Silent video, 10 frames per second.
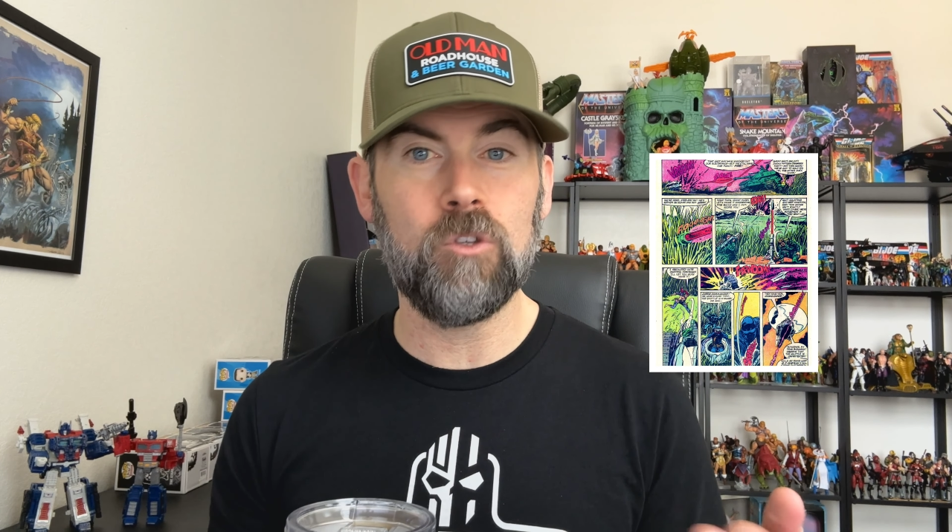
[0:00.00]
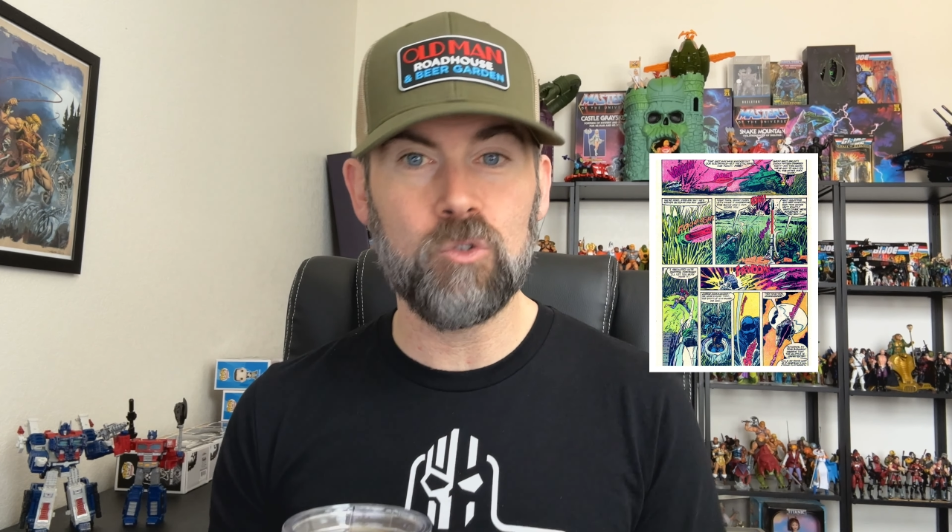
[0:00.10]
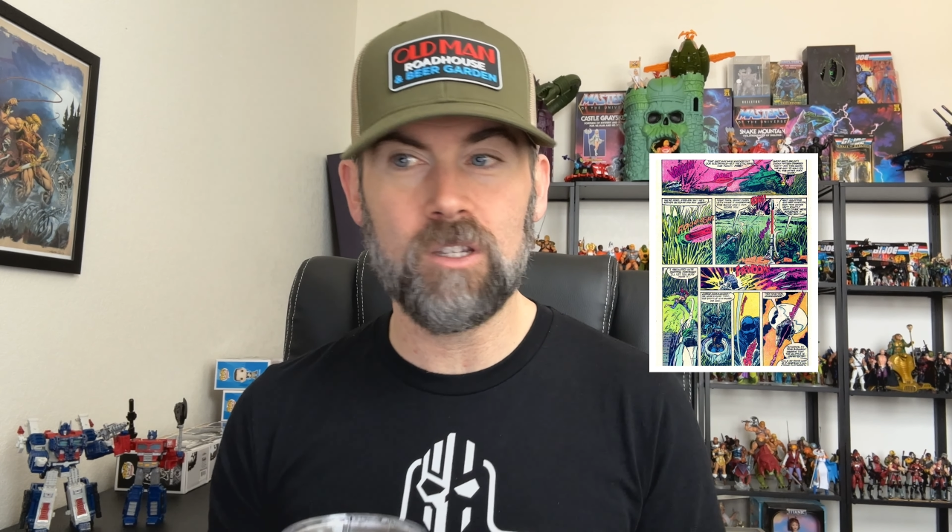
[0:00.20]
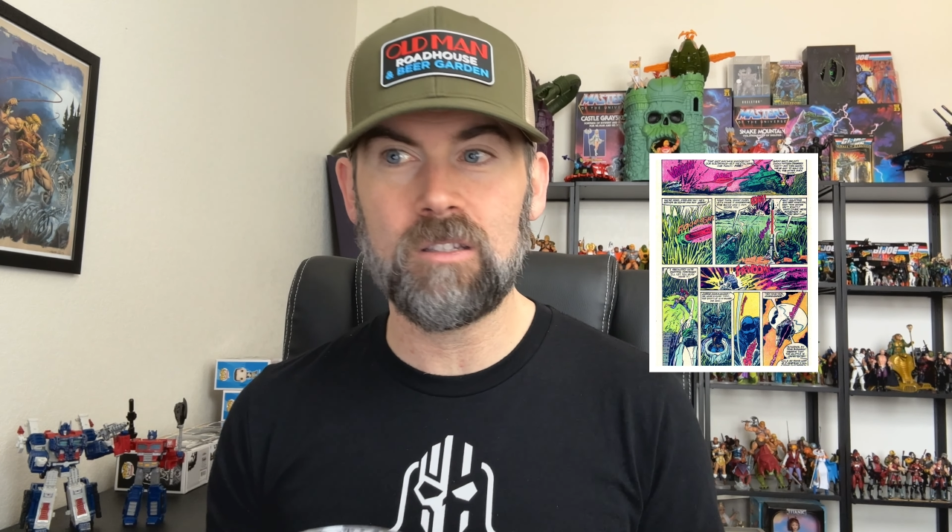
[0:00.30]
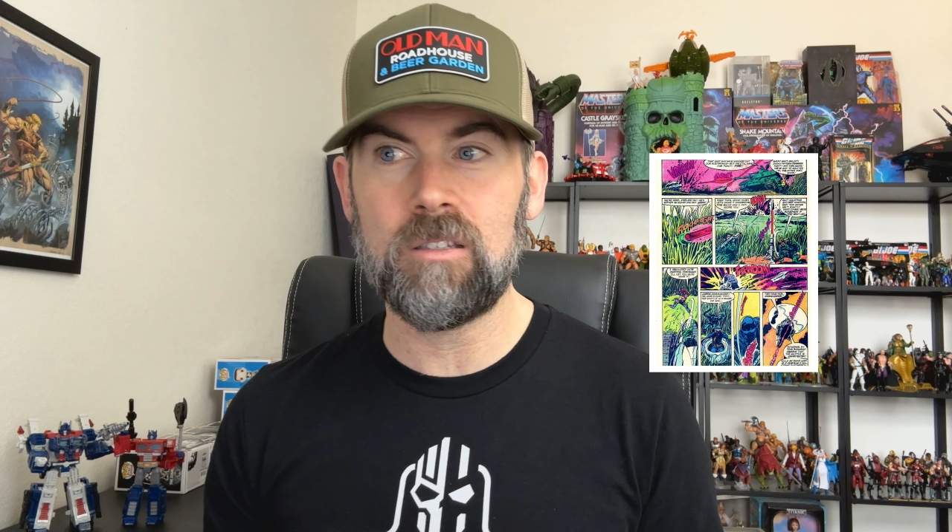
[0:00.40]

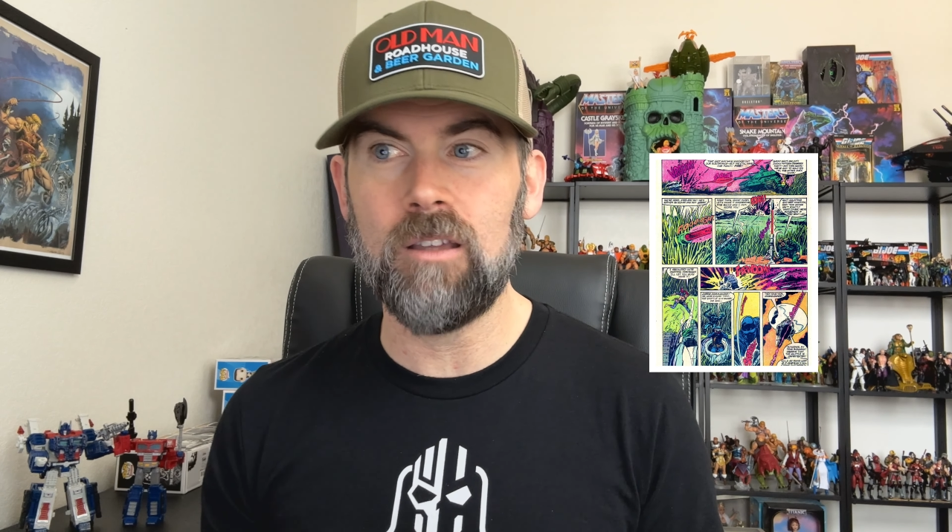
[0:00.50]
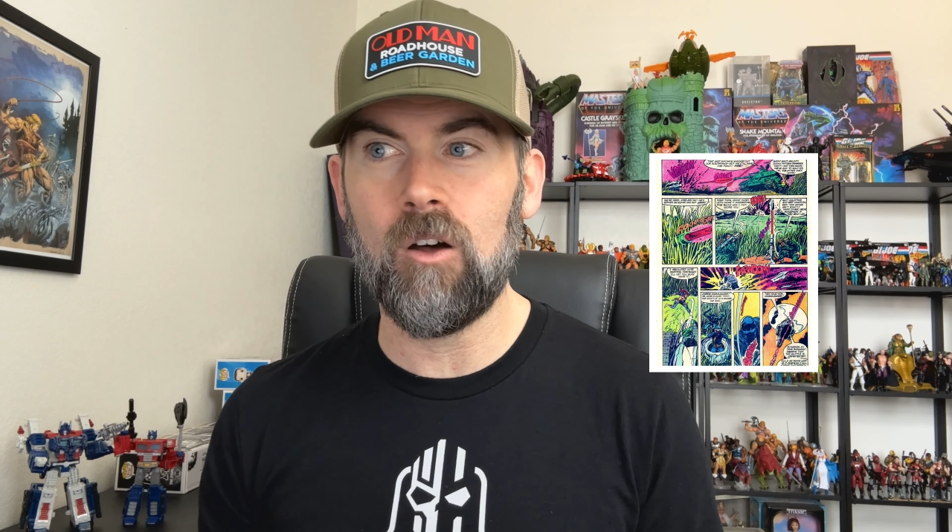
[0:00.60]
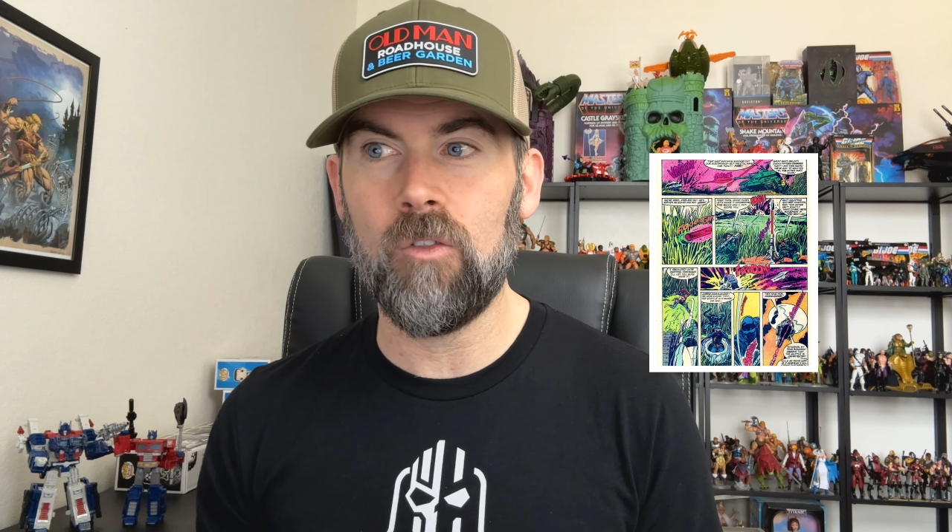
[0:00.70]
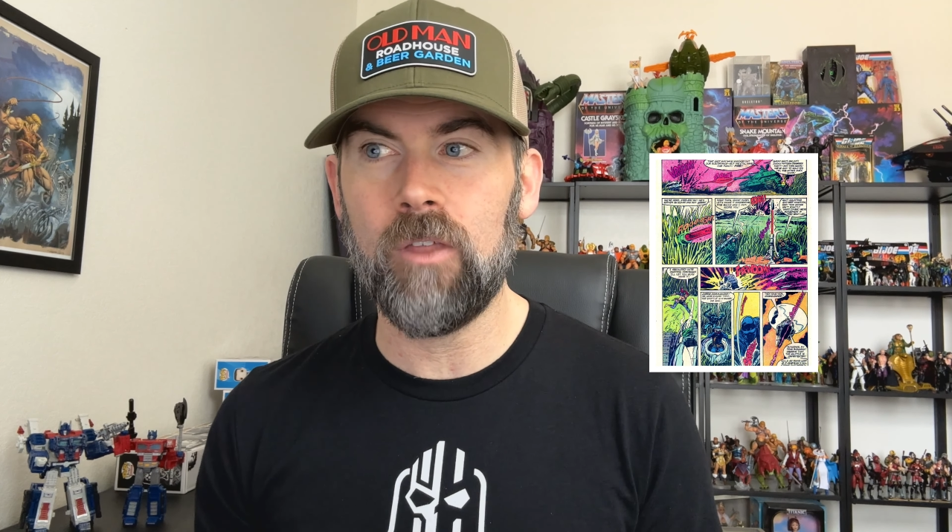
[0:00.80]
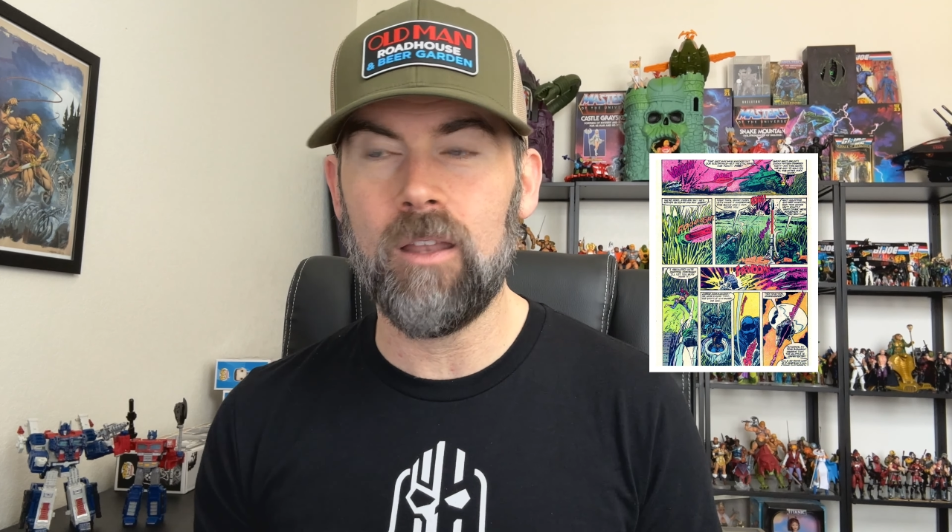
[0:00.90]
using
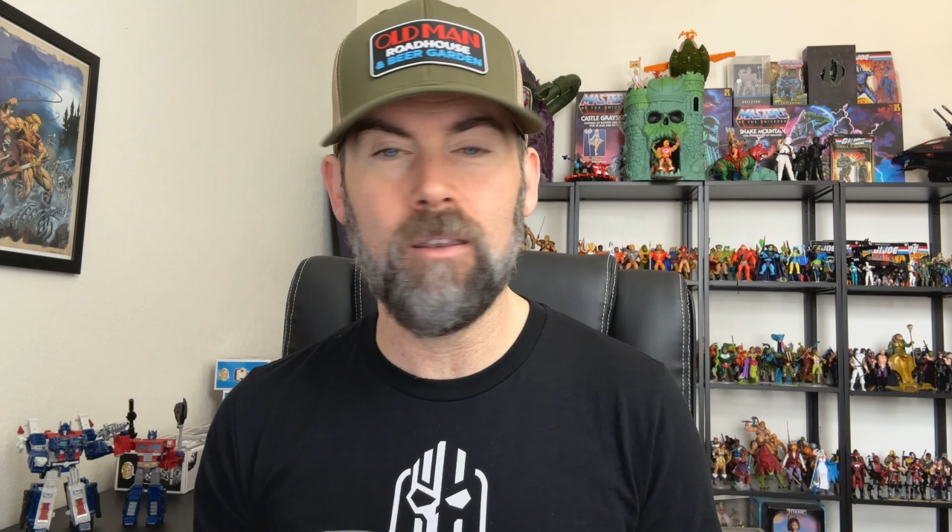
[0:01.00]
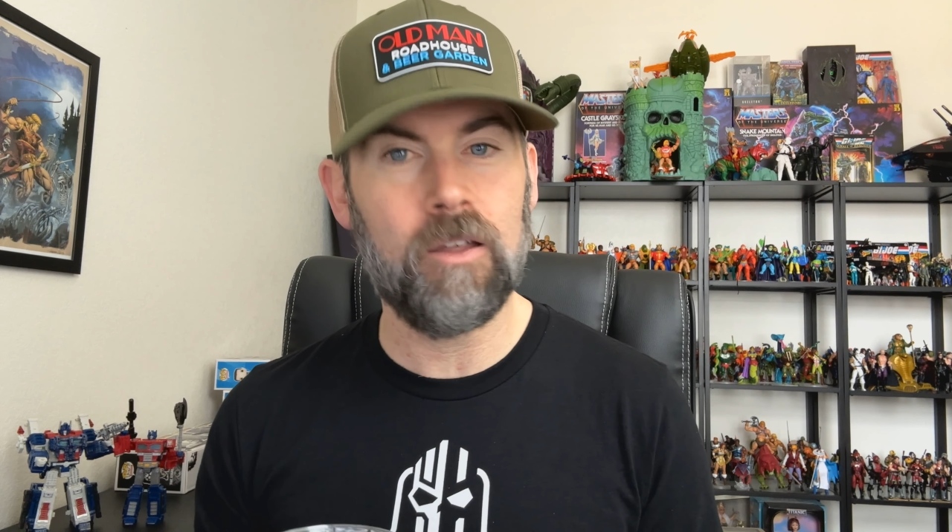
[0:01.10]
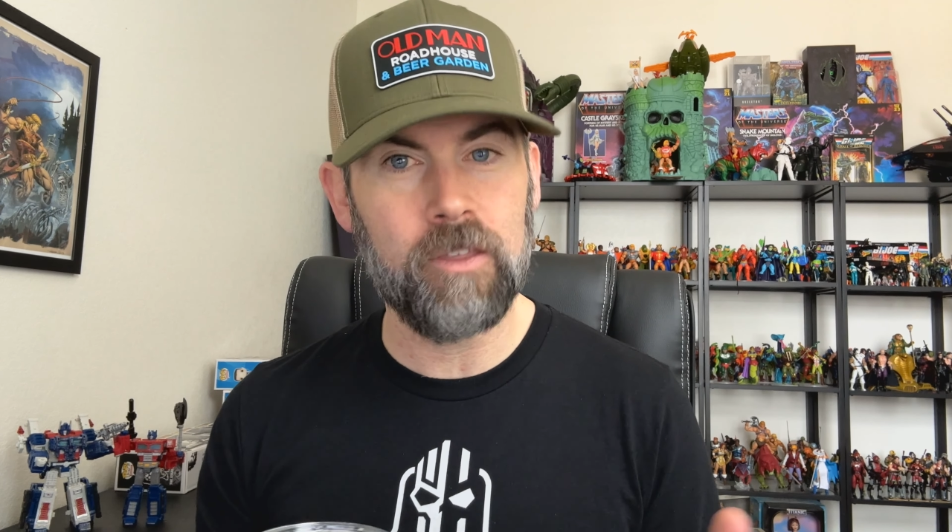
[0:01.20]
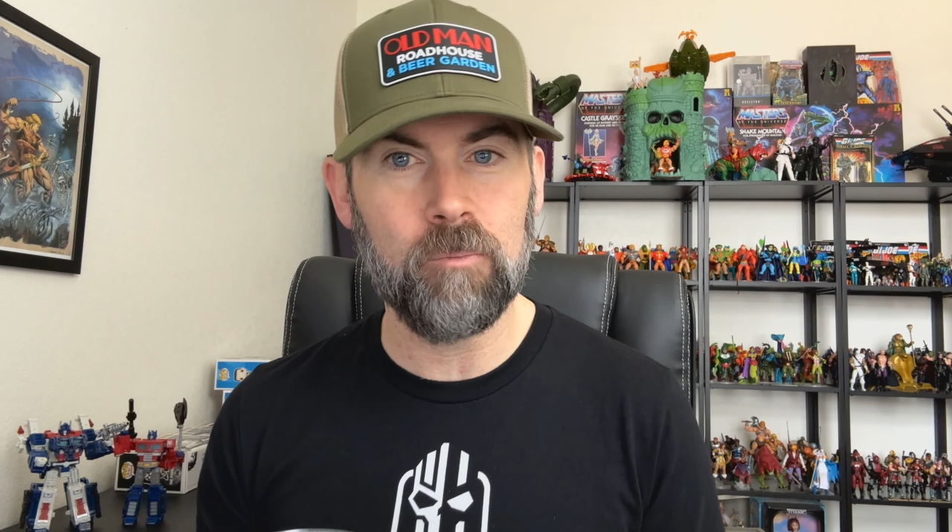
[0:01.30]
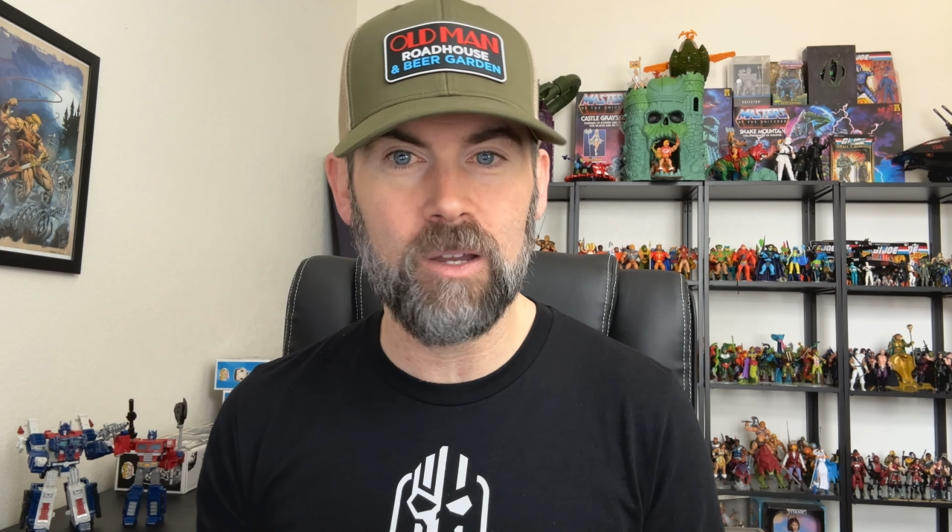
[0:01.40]
stealth and
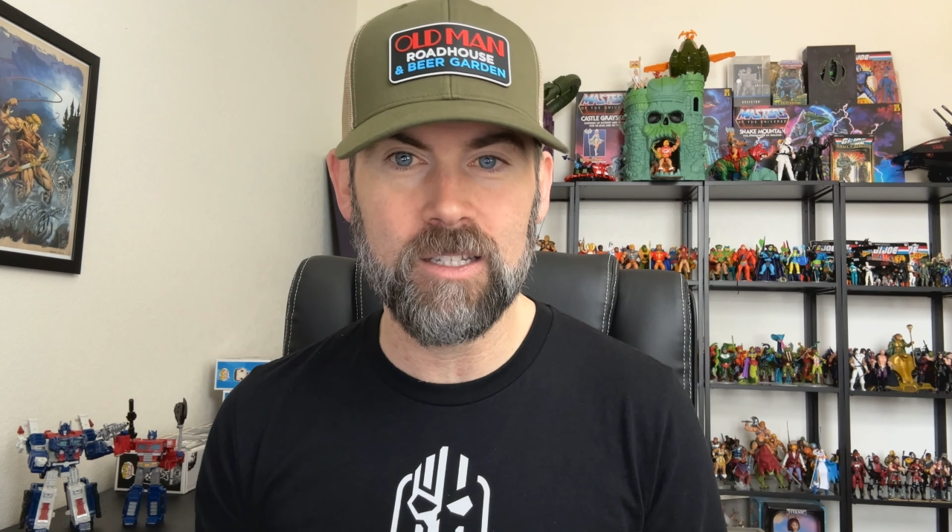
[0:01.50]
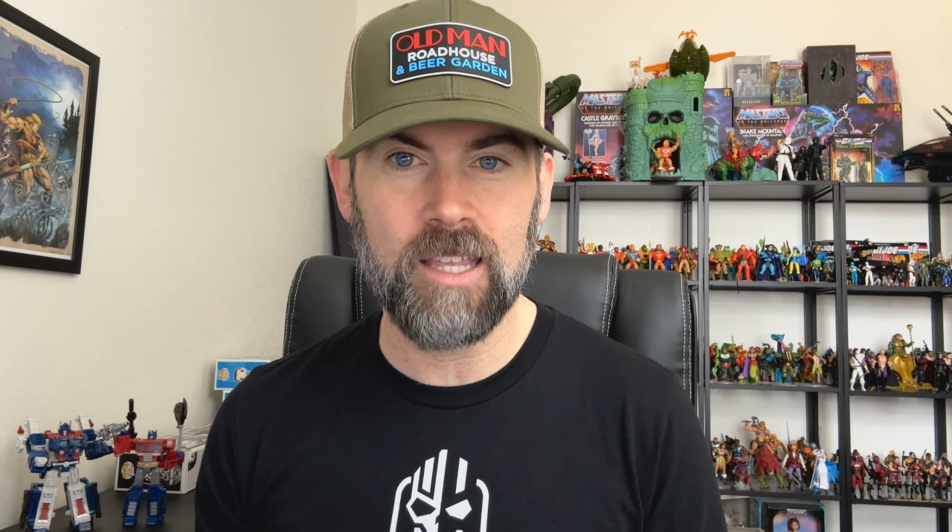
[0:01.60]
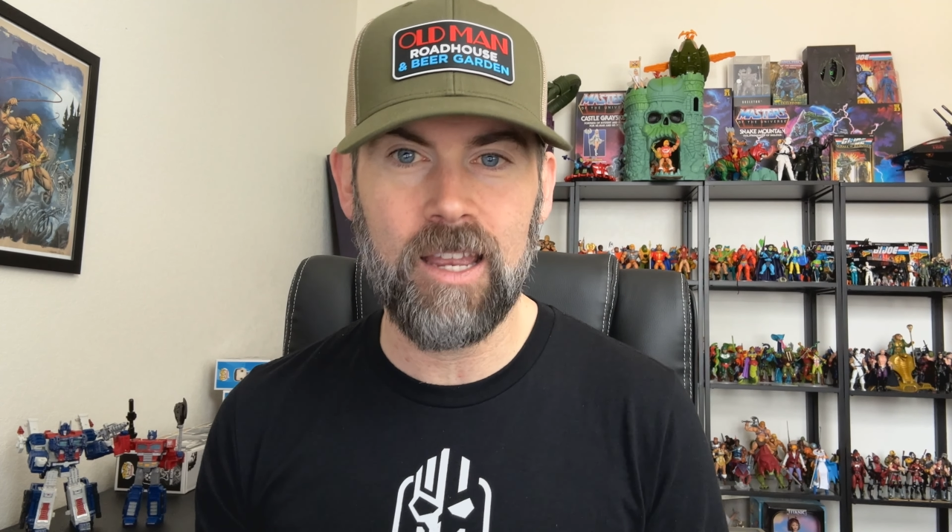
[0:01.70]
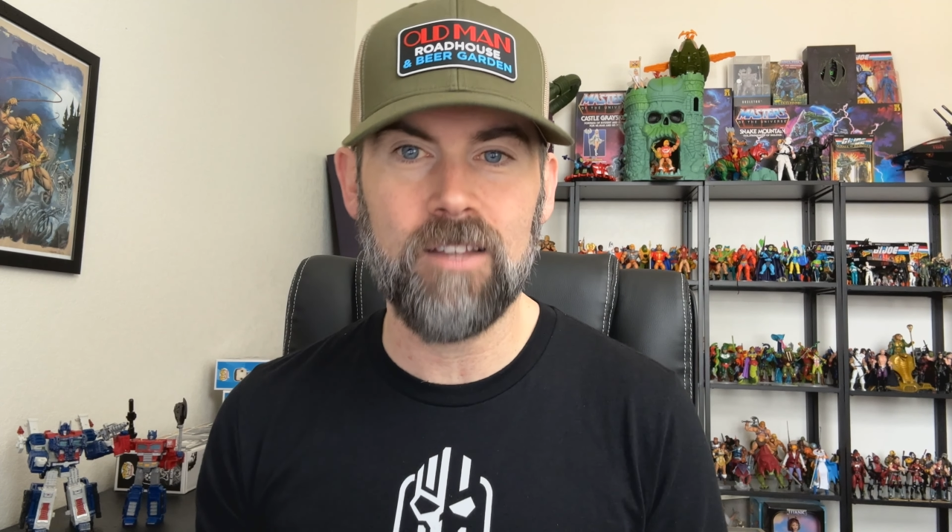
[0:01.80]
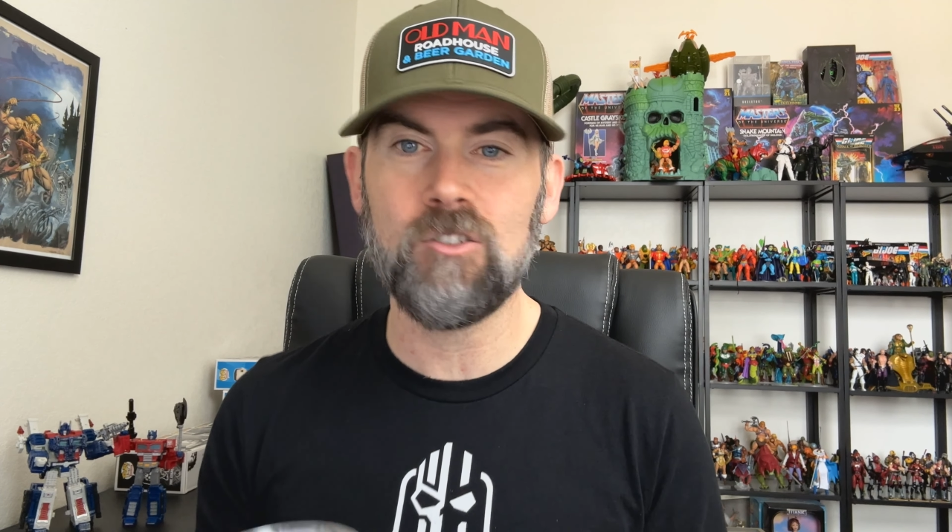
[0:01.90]
nothing but his
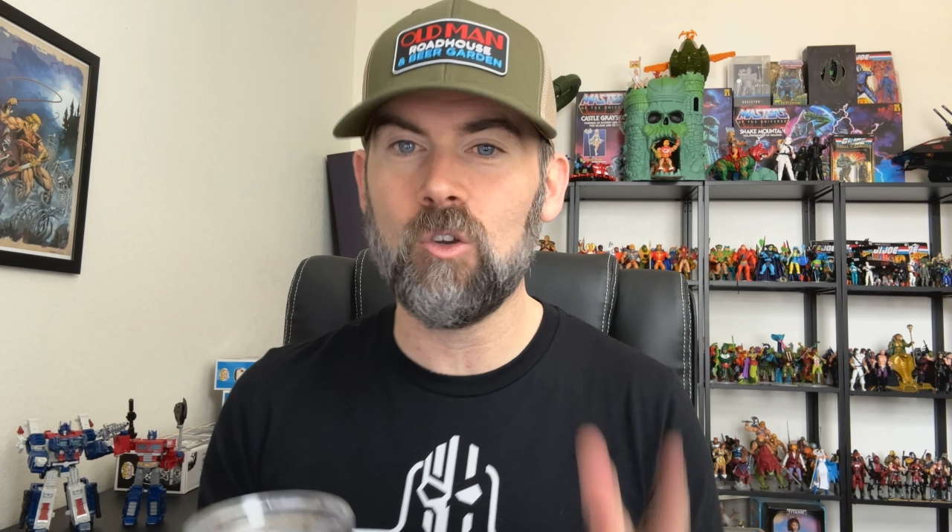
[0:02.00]
hands.